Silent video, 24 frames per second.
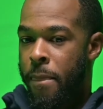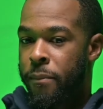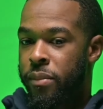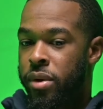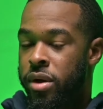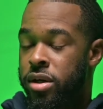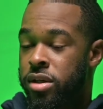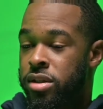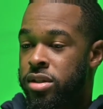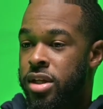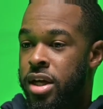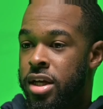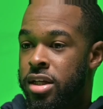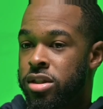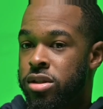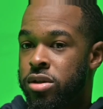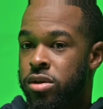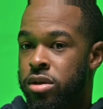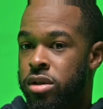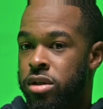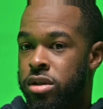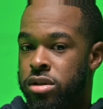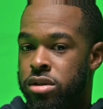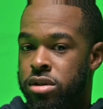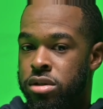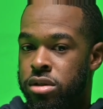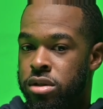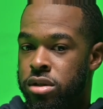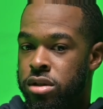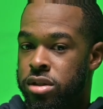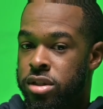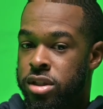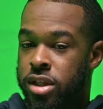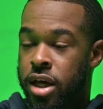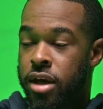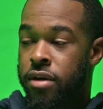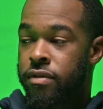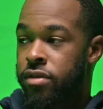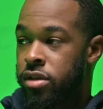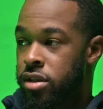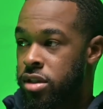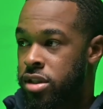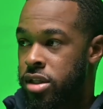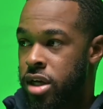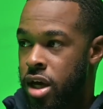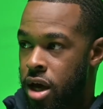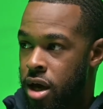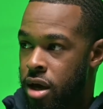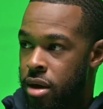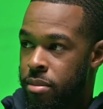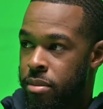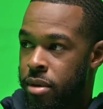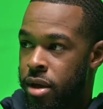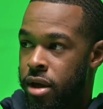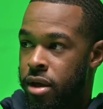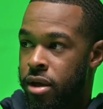because that's going to save us time